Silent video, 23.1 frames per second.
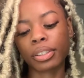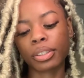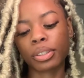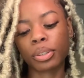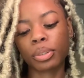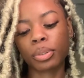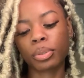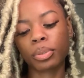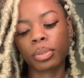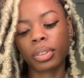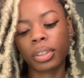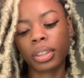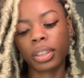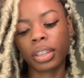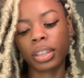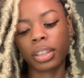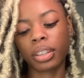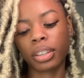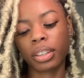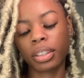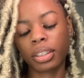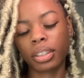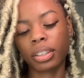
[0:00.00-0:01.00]
to
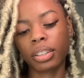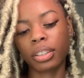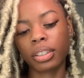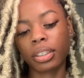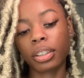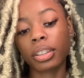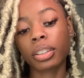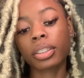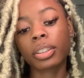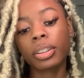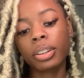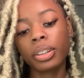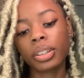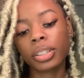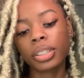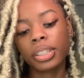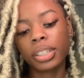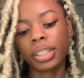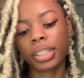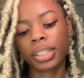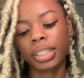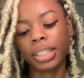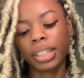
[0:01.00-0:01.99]
the the 3rd
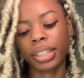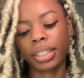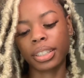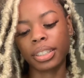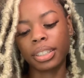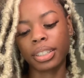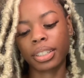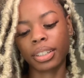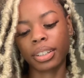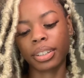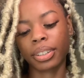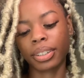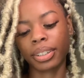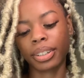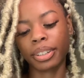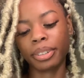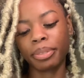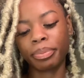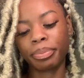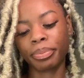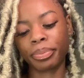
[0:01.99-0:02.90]
to the 10th. All right.